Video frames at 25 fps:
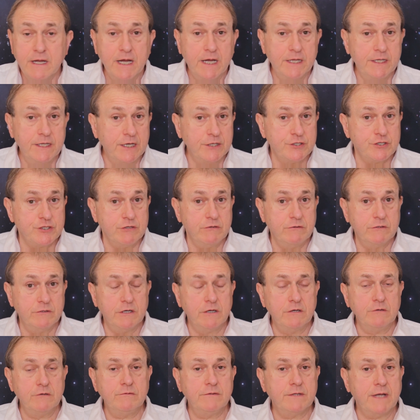and as you
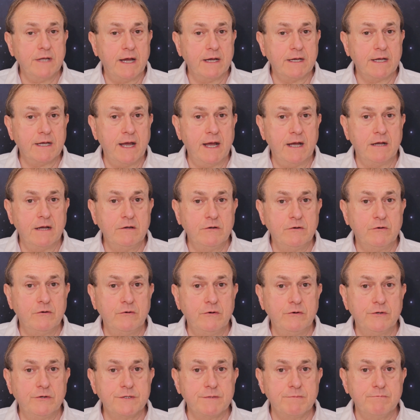know, that can
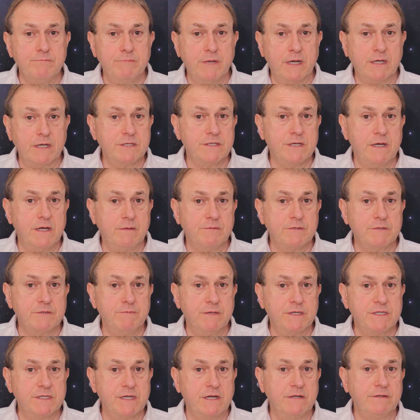cause mix ups,
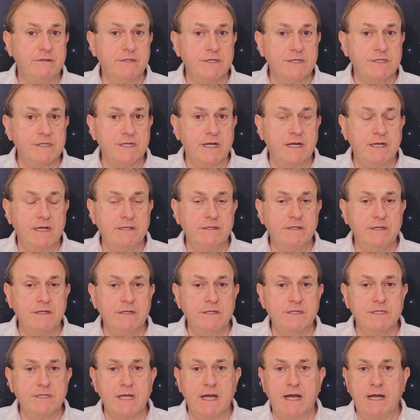
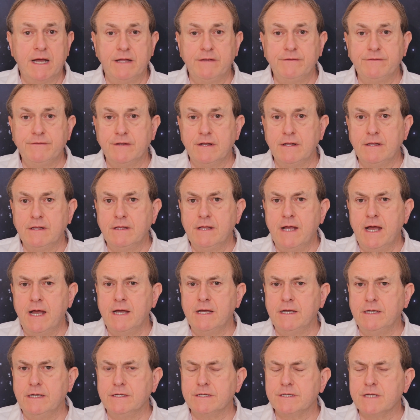misunderstandings, and
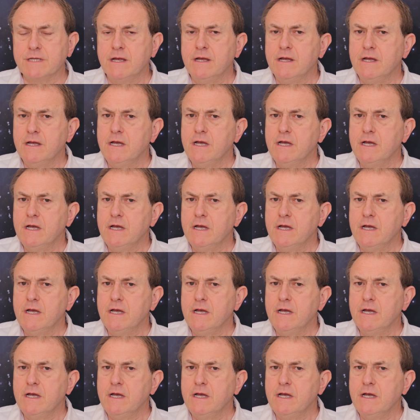delays.